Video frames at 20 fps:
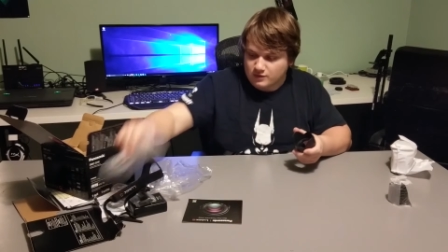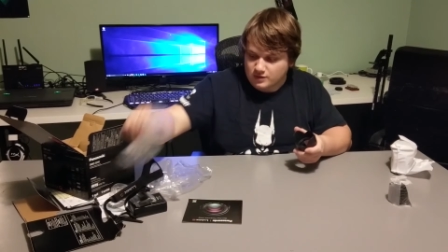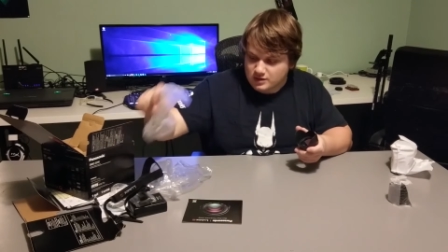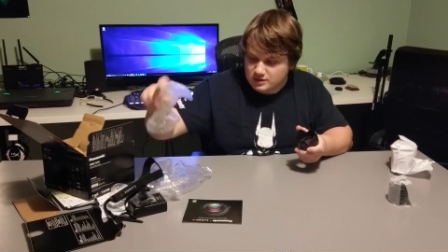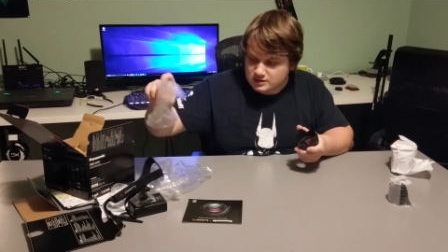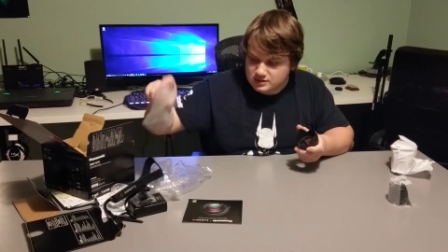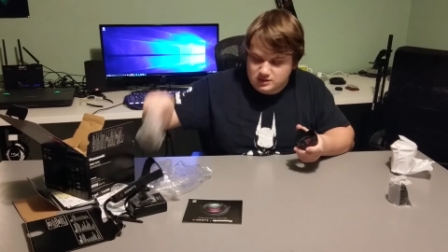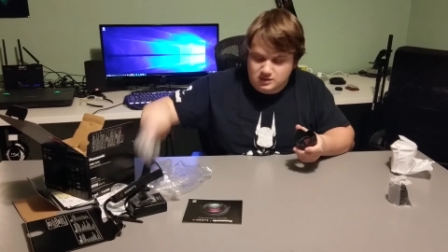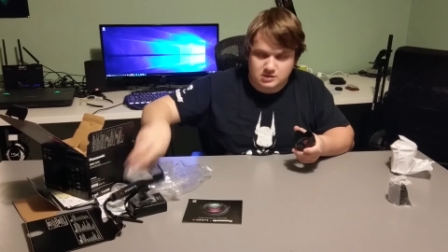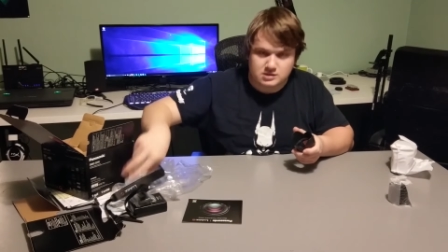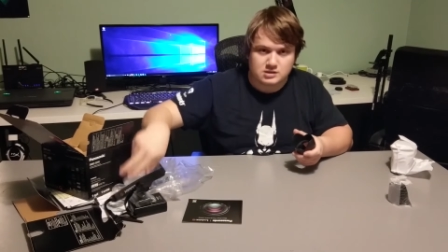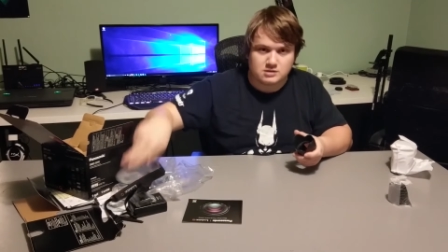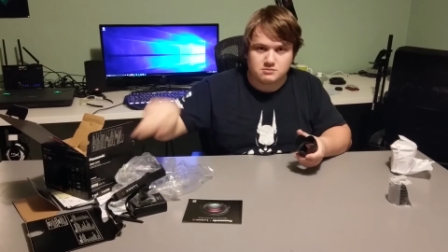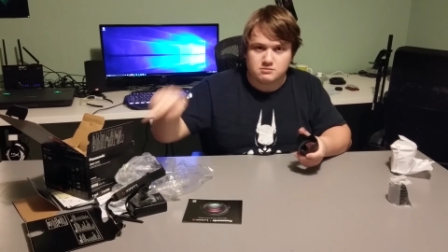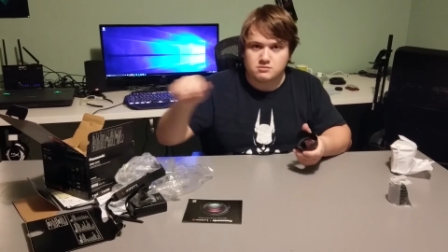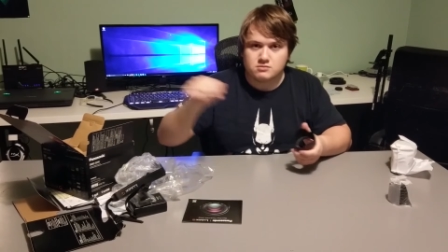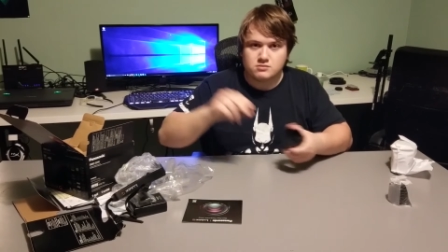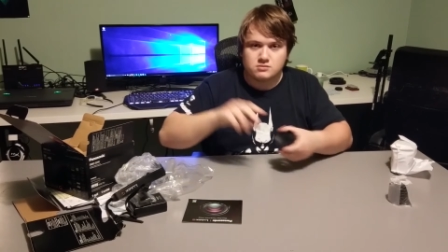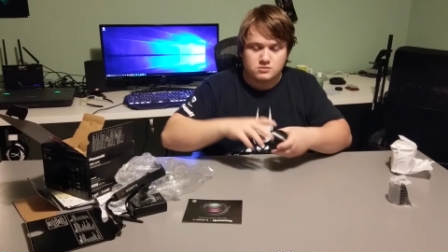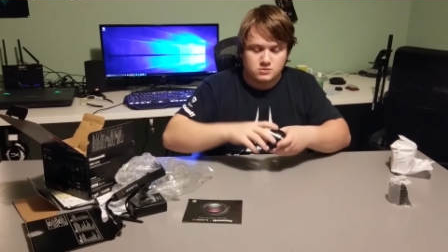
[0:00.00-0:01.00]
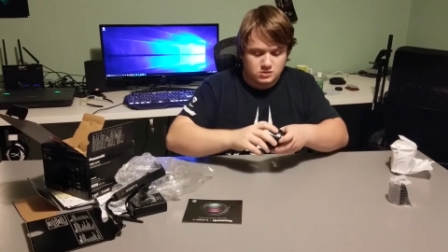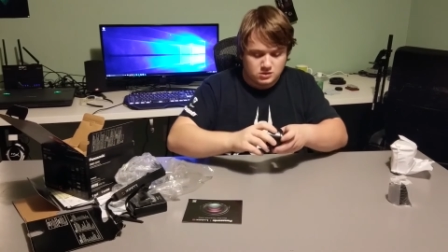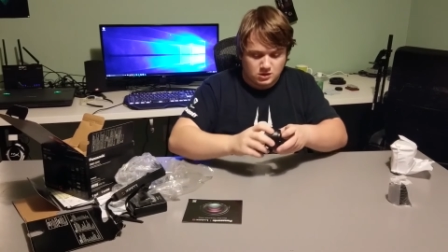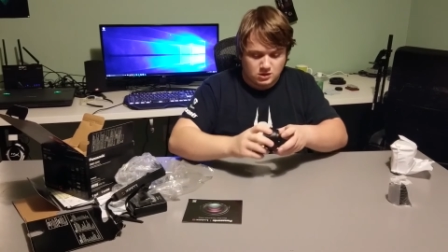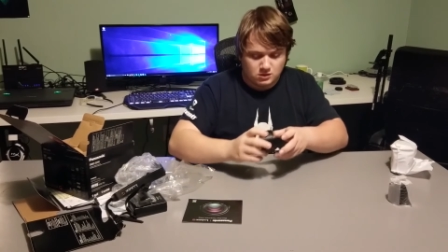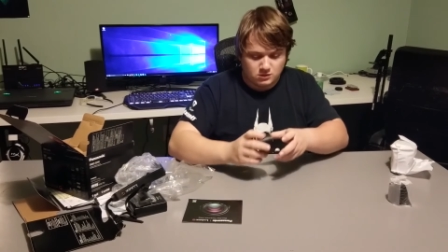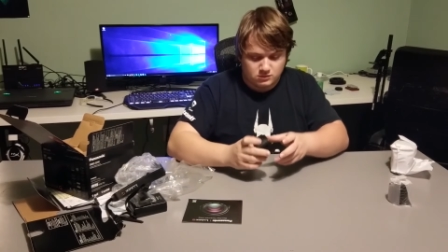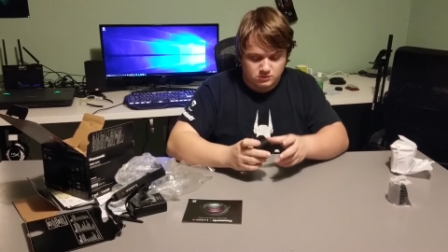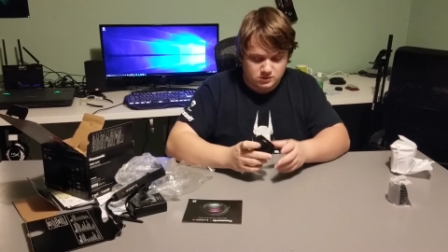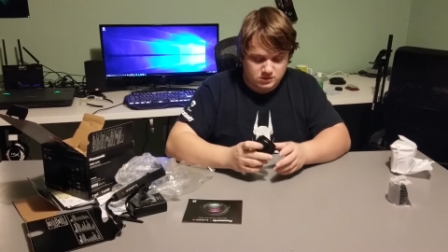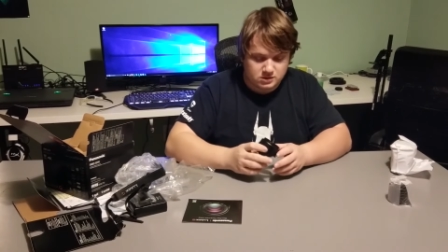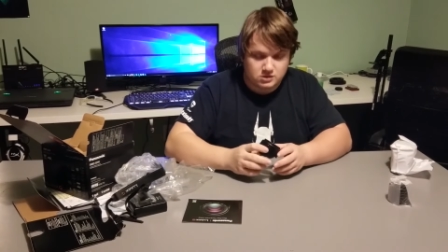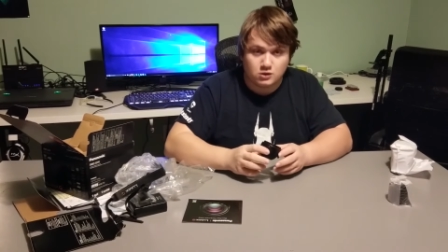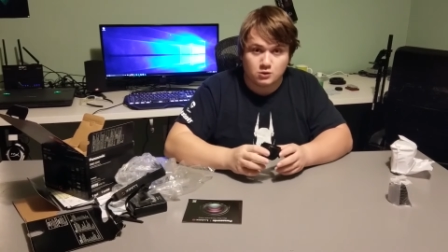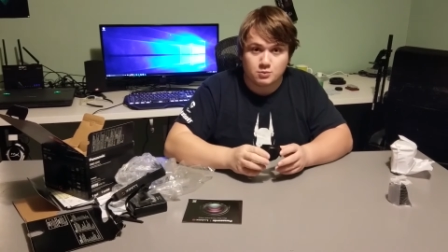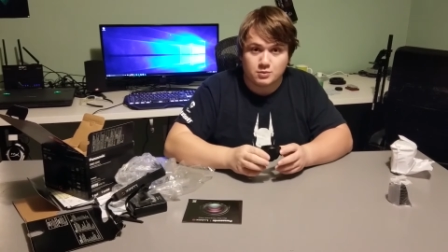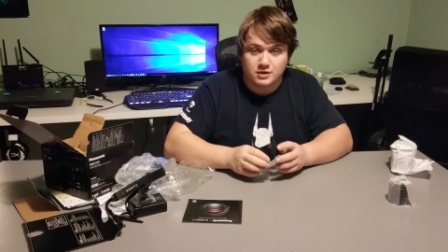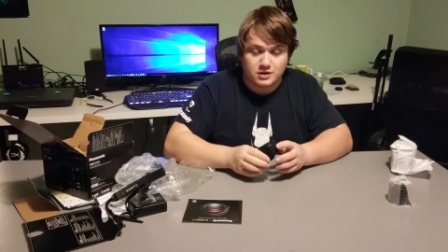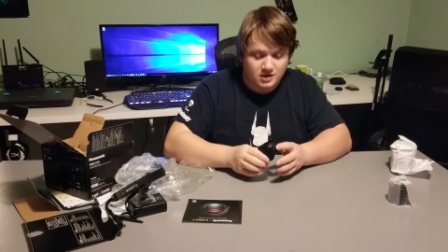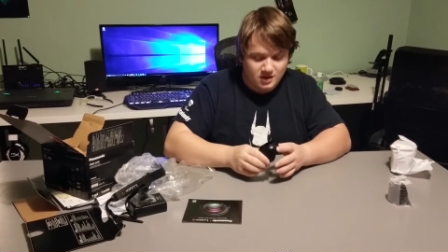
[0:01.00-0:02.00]
these because I'm, you know,
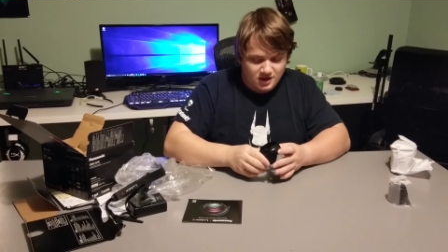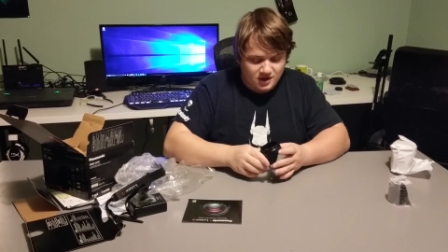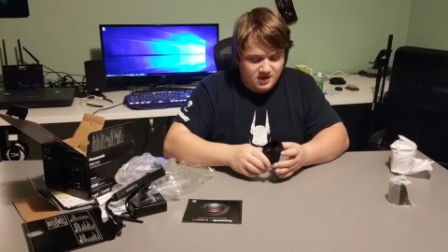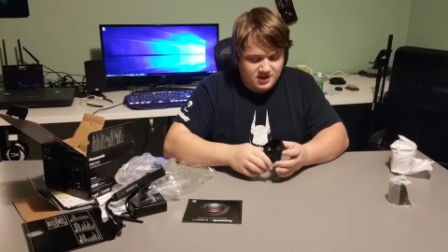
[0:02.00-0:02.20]
stupid.